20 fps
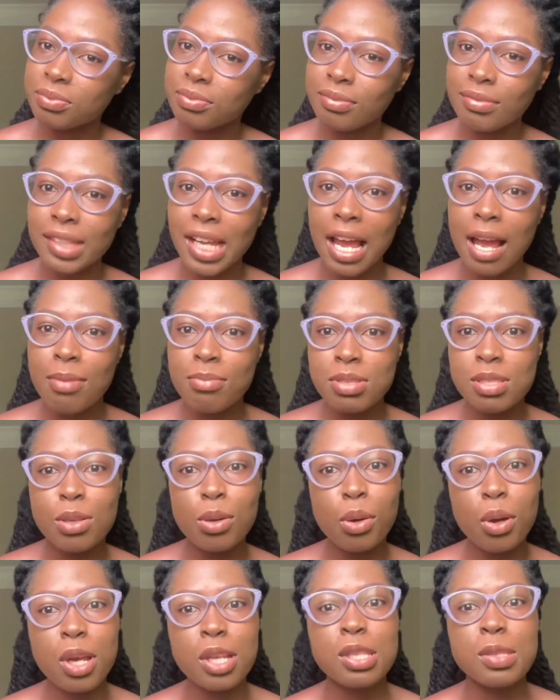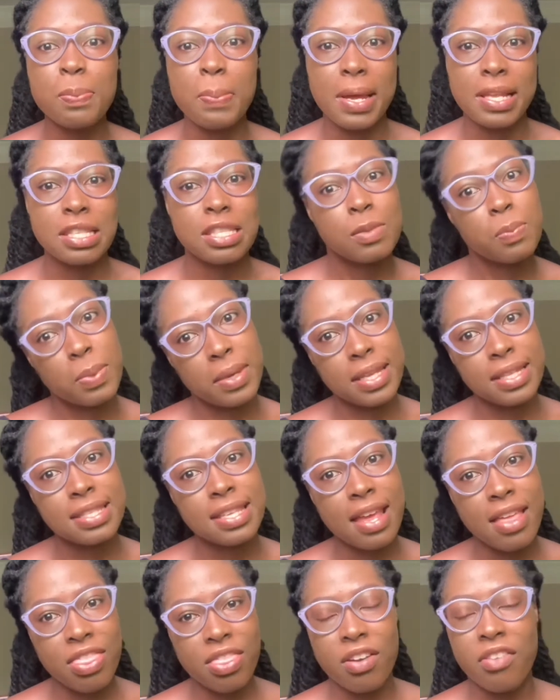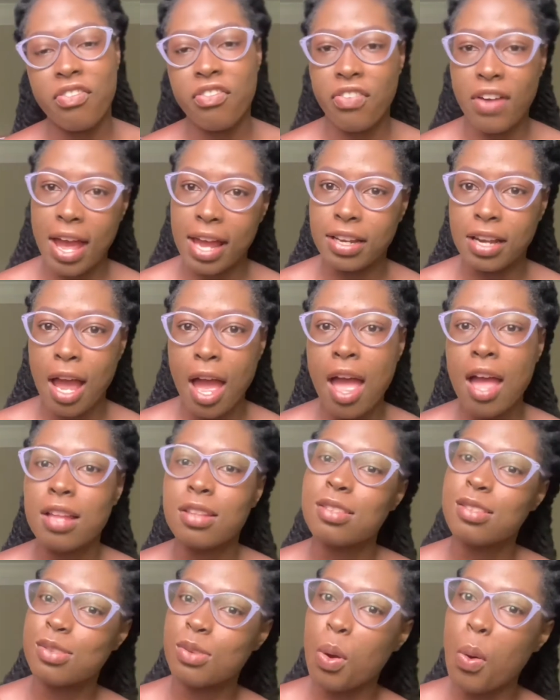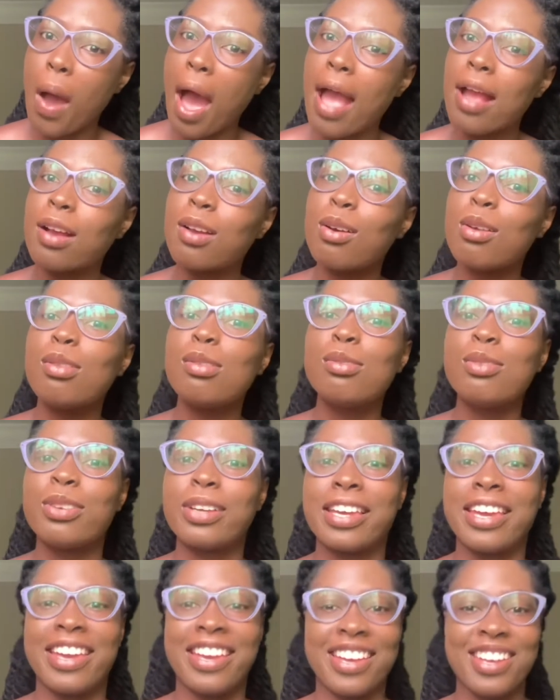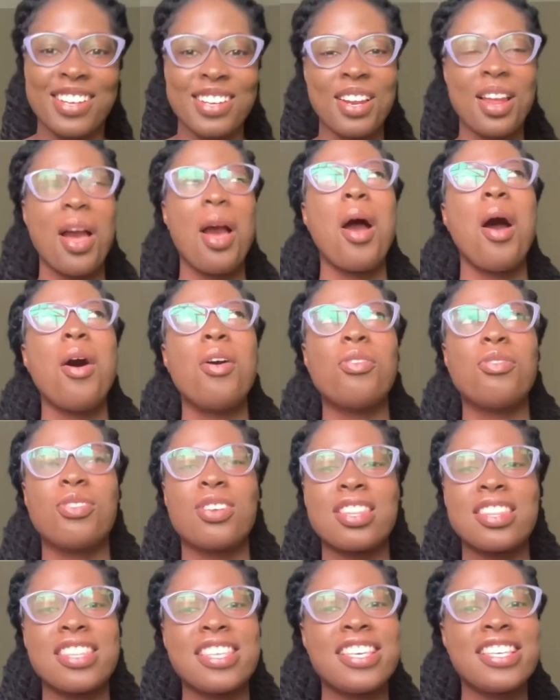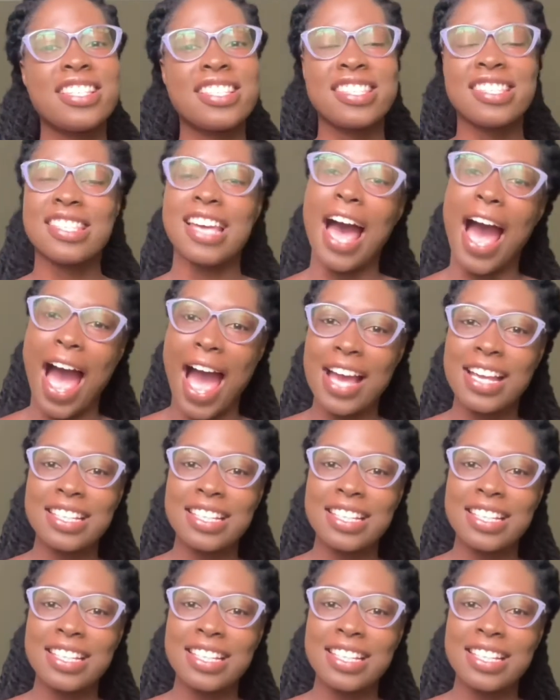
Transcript: I'm still going to participate in the fun. And so I go looking for these tags,